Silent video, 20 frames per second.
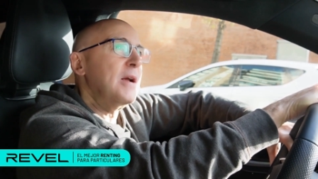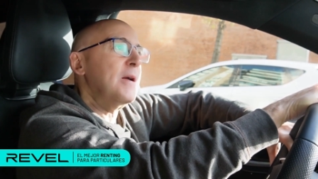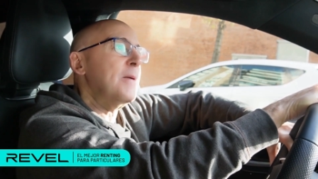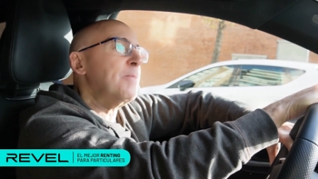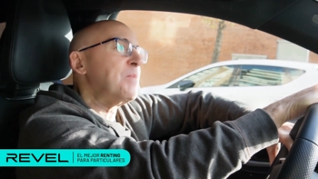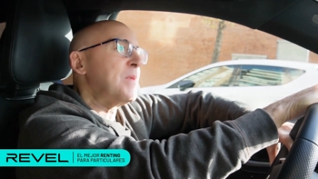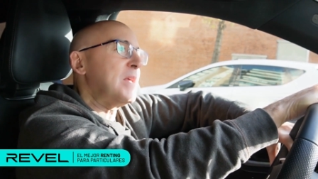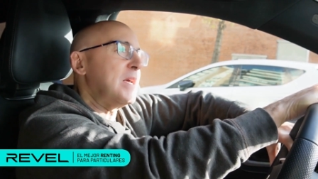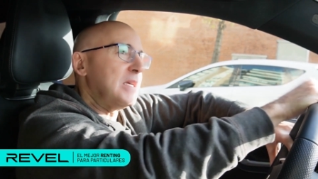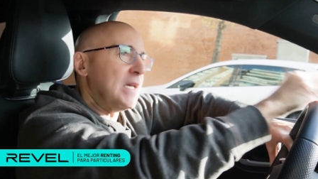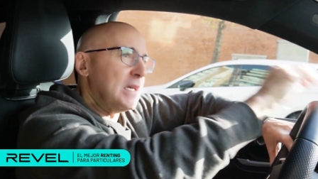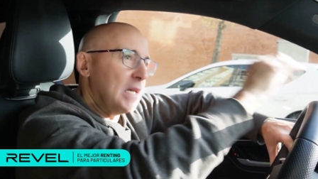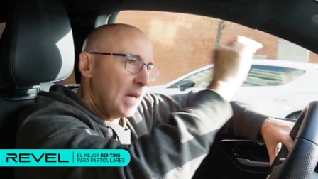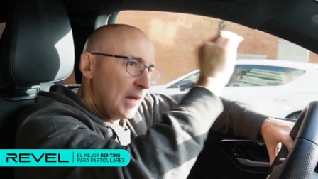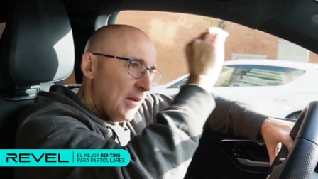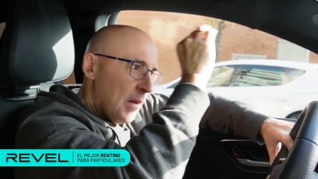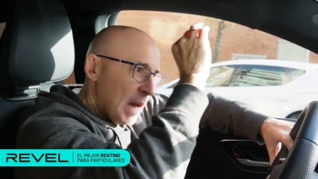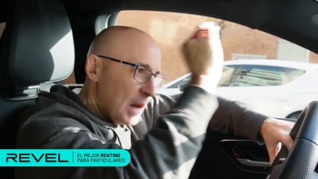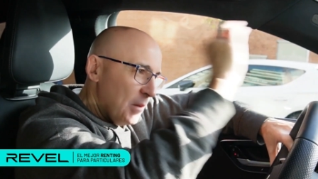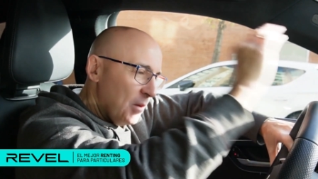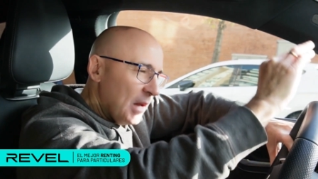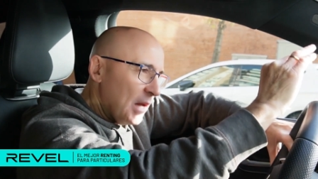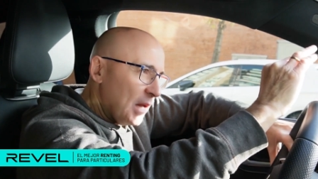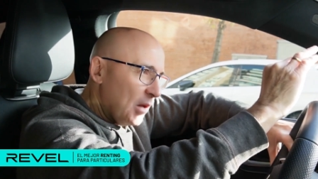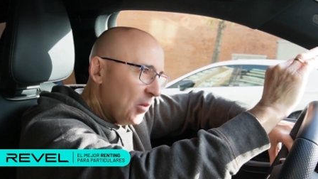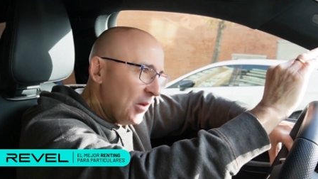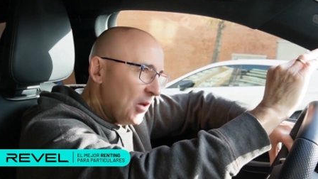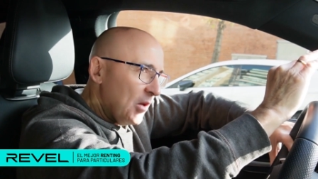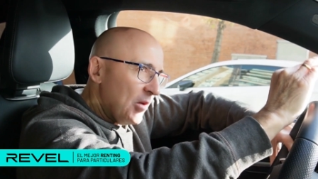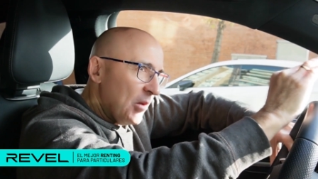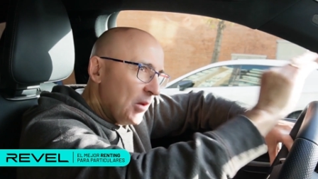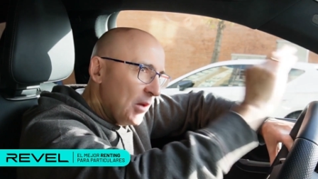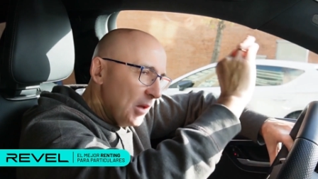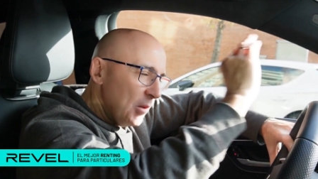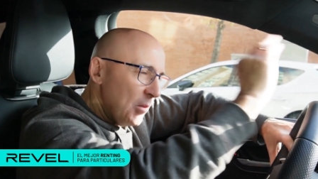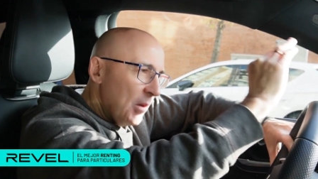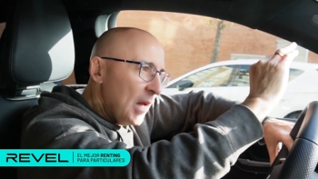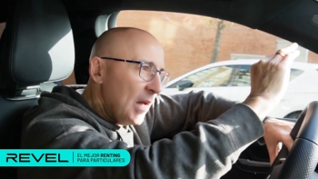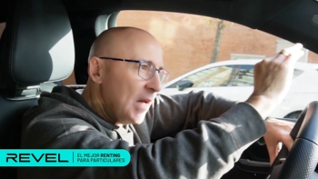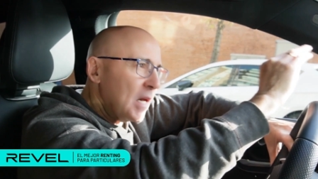The audience at Villamarin will choose the
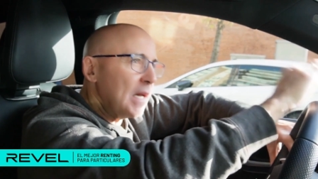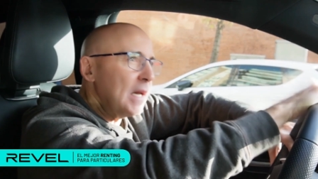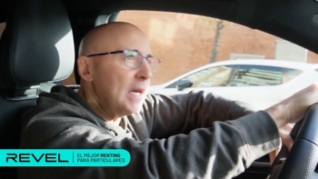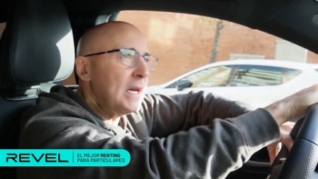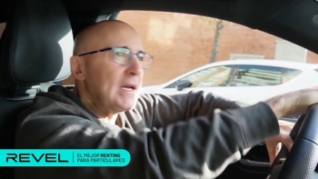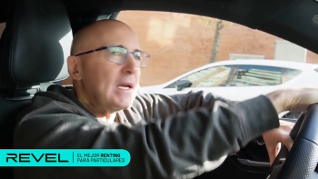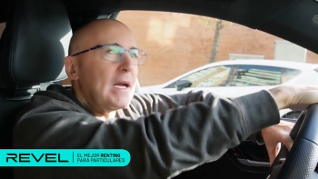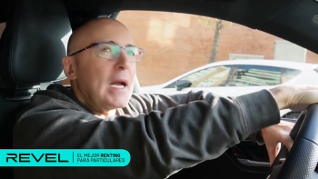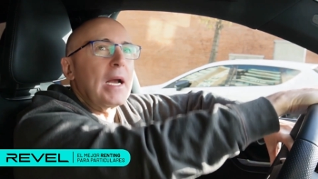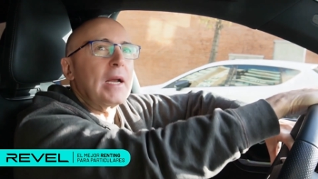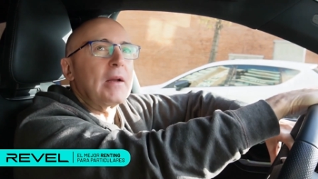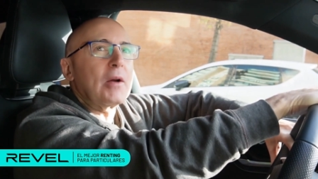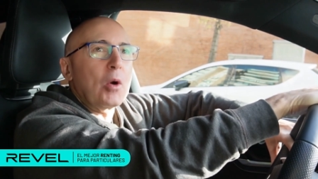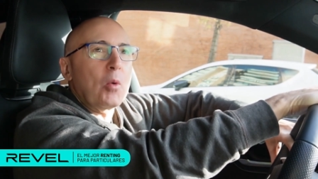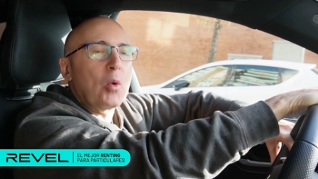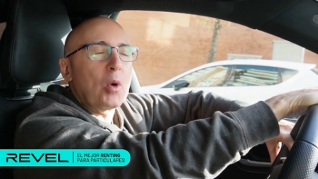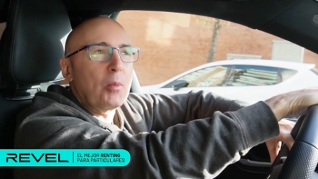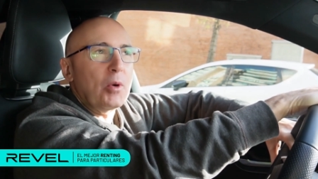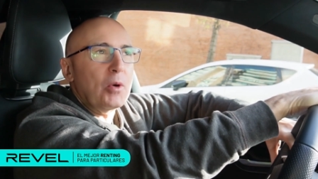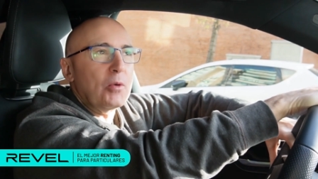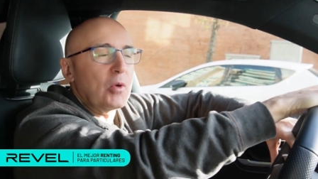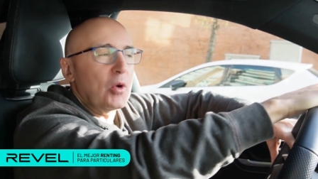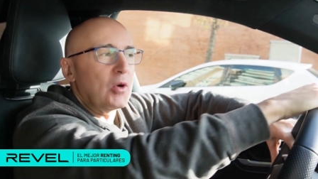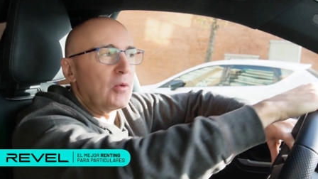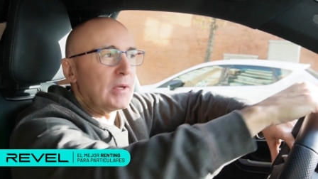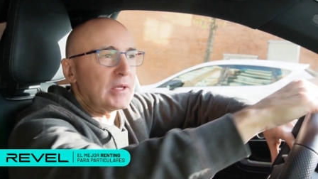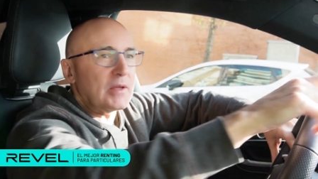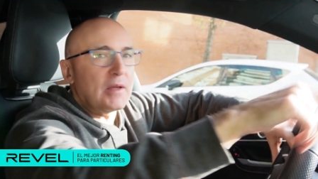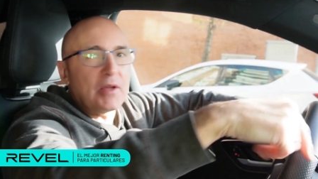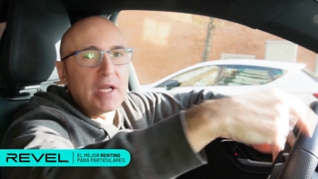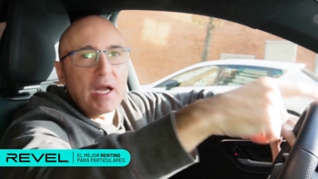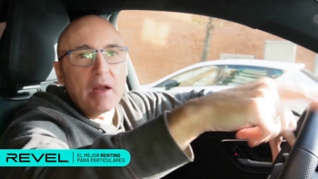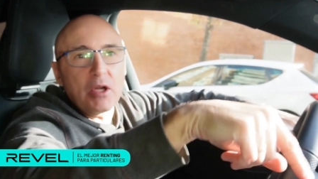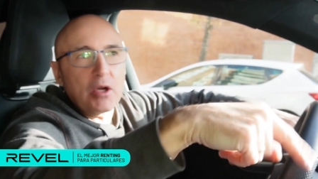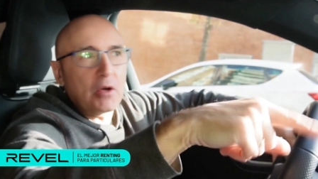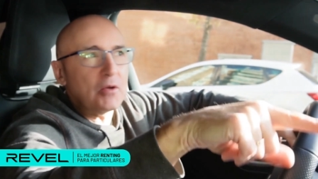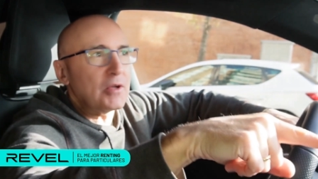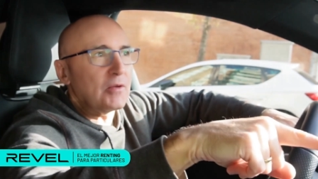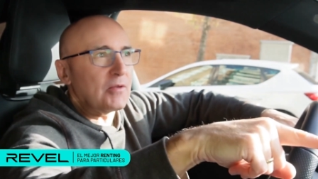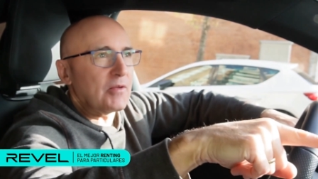winner, and you will perform in the center
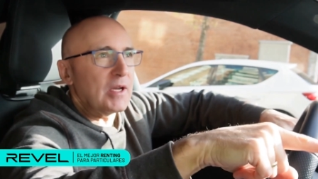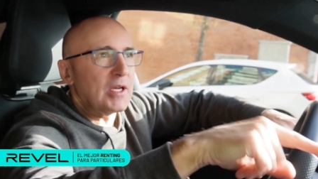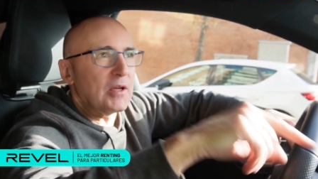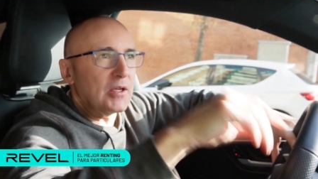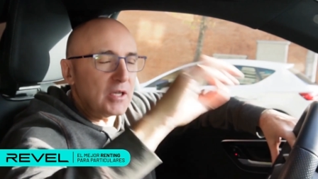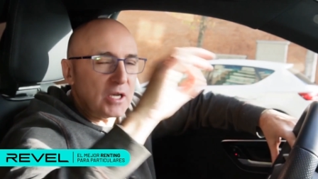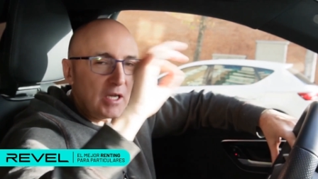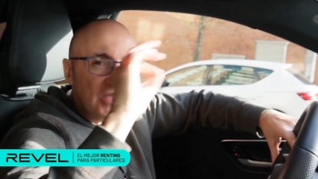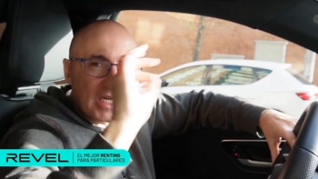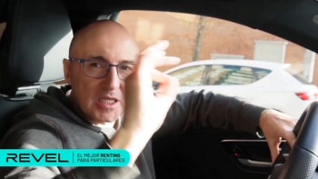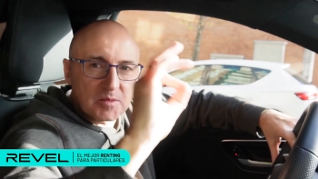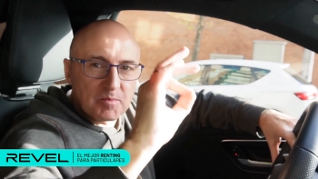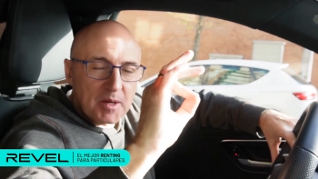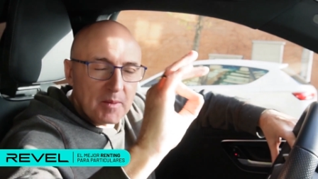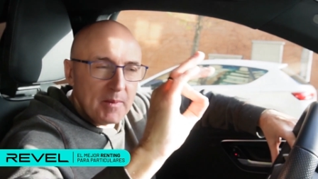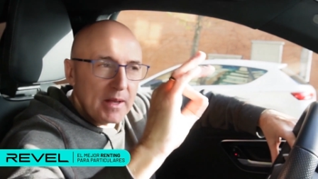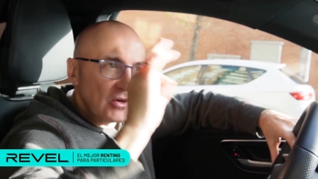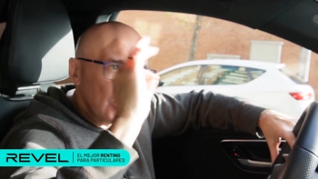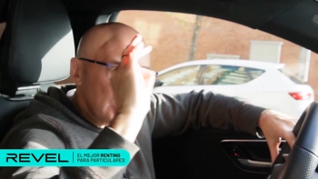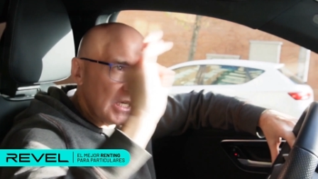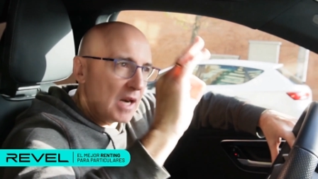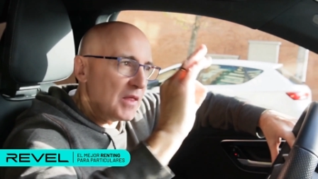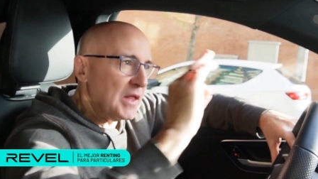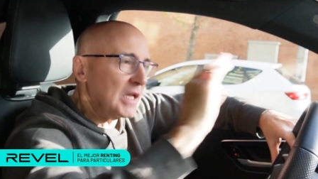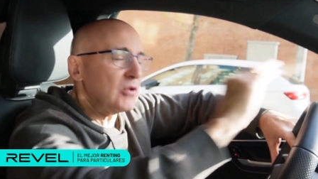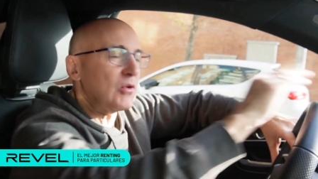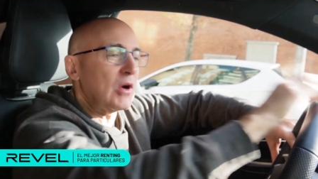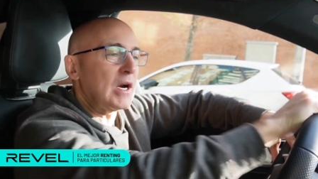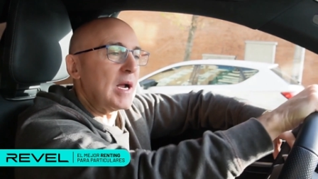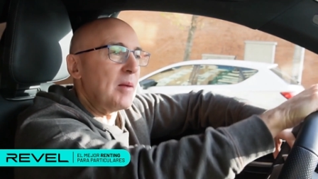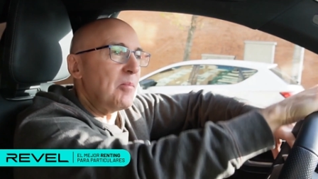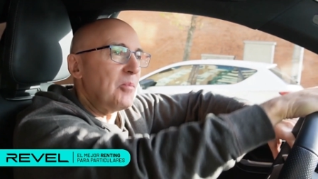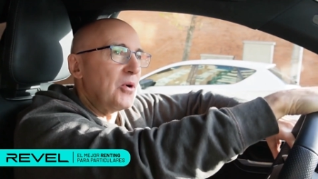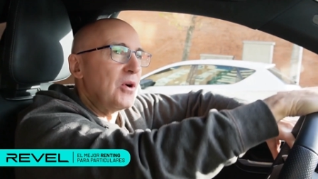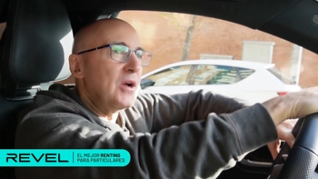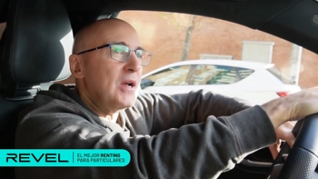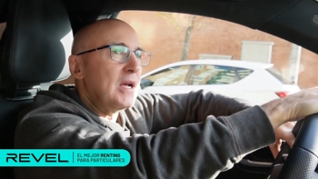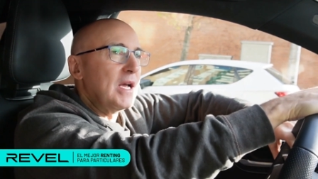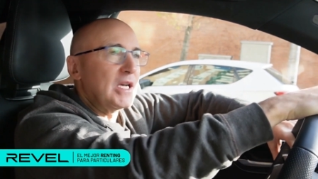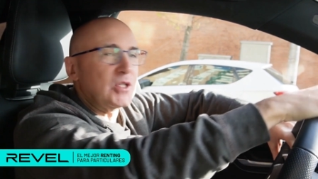of the field, the top 3 in the center of the field.